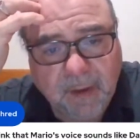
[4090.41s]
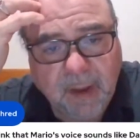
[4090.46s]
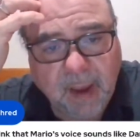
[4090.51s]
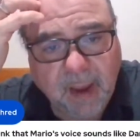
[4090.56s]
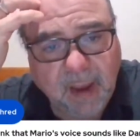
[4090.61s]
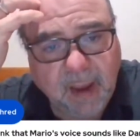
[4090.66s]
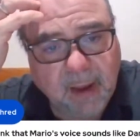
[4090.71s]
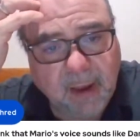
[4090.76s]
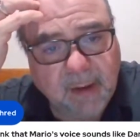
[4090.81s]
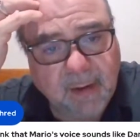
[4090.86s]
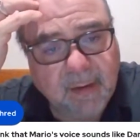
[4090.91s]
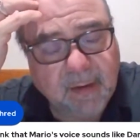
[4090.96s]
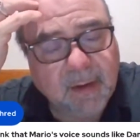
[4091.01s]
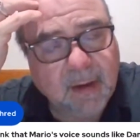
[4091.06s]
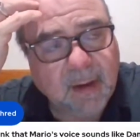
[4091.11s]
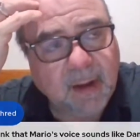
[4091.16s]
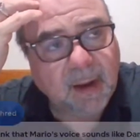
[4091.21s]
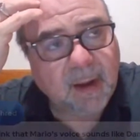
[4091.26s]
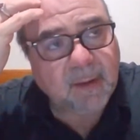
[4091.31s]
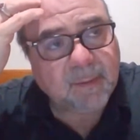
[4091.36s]
in
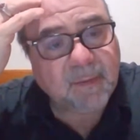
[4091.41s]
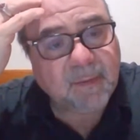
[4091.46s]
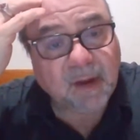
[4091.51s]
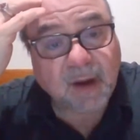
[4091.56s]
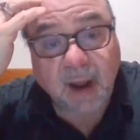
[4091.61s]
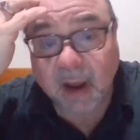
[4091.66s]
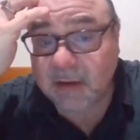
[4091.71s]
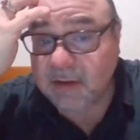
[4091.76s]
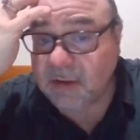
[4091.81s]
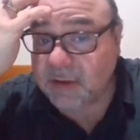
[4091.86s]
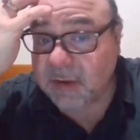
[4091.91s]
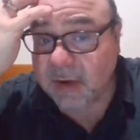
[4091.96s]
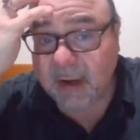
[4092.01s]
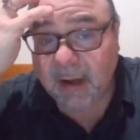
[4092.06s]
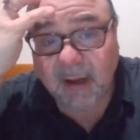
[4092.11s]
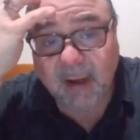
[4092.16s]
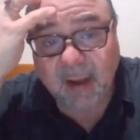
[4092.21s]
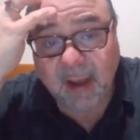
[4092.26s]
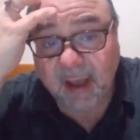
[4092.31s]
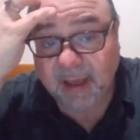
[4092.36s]
the
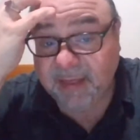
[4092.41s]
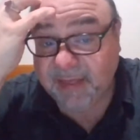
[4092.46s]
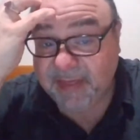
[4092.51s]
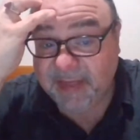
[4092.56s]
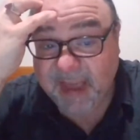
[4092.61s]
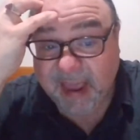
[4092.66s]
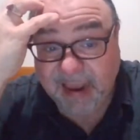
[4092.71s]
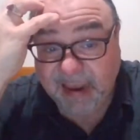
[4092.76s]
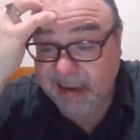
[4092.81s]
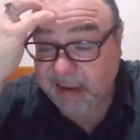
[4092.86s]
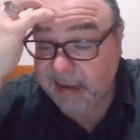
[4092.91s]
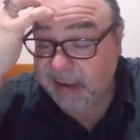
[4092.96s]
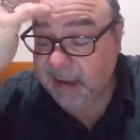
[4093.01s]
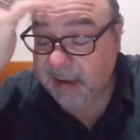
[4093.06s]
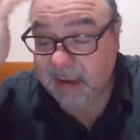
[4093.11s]
country, I think.